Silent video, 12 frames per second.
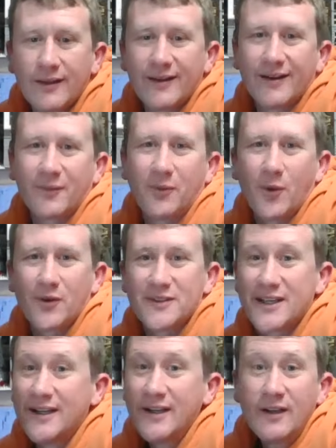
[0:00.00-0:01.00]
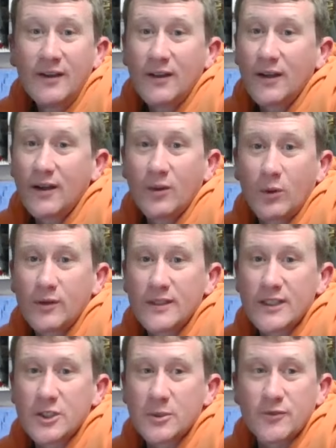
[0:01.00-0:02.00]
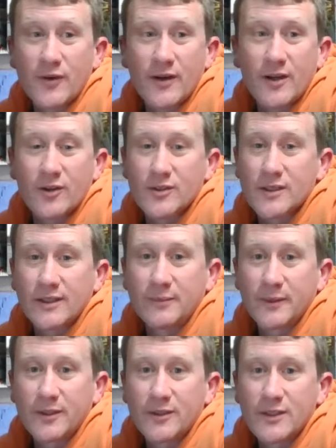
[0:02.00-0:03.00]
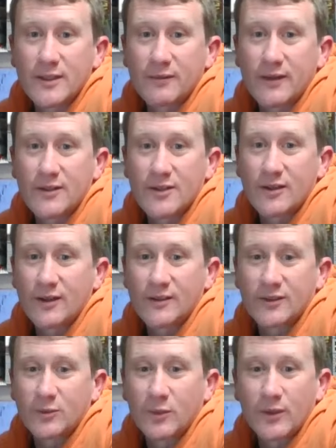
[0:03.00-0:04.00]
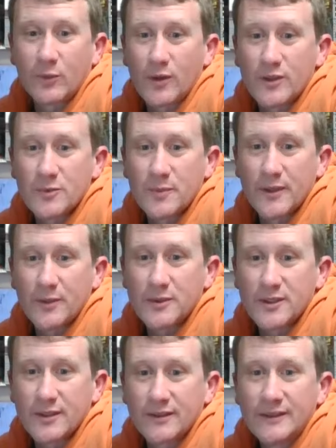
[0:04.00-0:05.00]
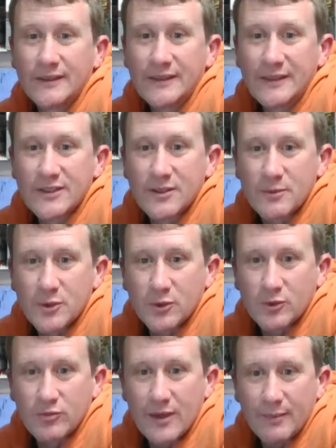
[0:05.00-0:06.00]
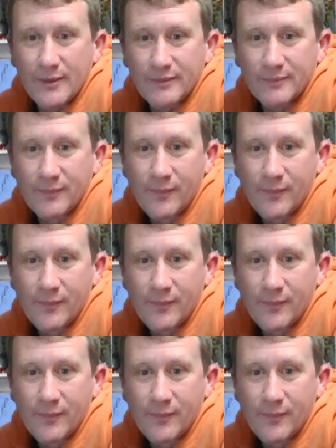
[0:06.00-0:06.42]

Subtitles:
The one digit was very costly because it I don't know what it was, but it was some sort of rabbit.